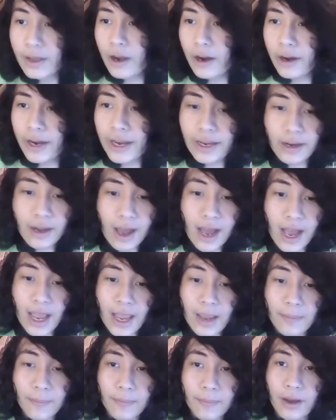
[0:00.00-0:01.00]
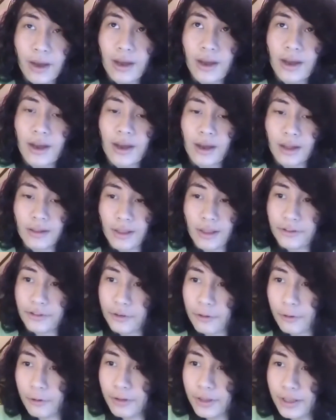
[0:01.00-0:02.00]
All right, I'm
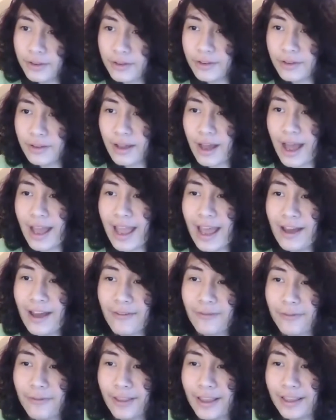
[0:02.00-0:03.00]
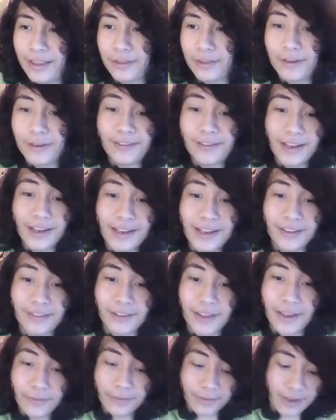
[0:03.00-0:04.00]
Elijah Horland. I have like 3 seconds
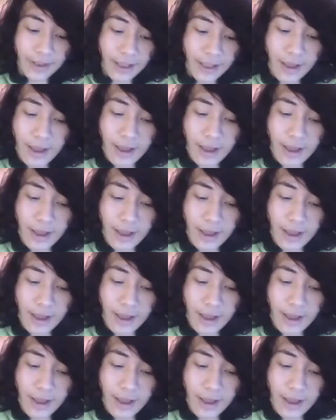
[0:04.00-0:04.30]
left.